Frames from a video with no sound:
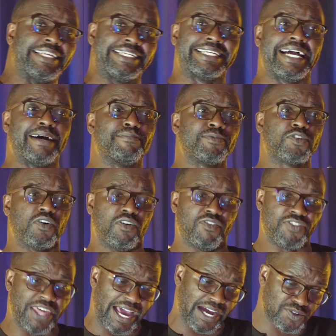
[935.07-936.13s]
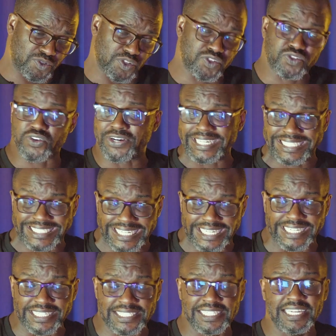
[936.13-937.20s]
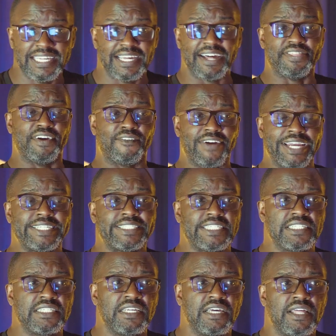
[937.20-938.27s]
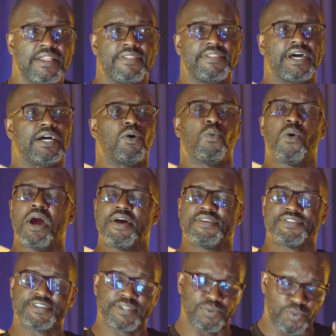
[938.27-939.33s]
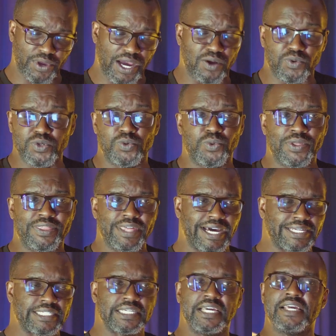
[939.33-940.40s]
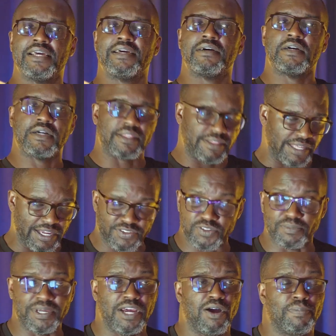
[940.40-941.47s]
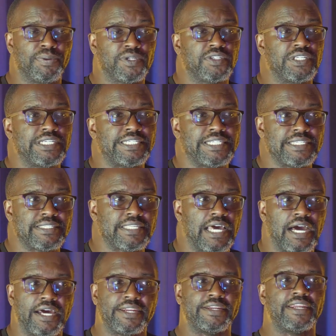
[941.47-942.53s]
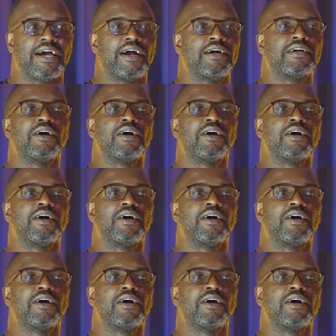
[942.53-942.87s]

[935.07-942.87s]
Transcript: in terms of the actual storytelling, the writing, that once we are good with that, there are so many opportunities, and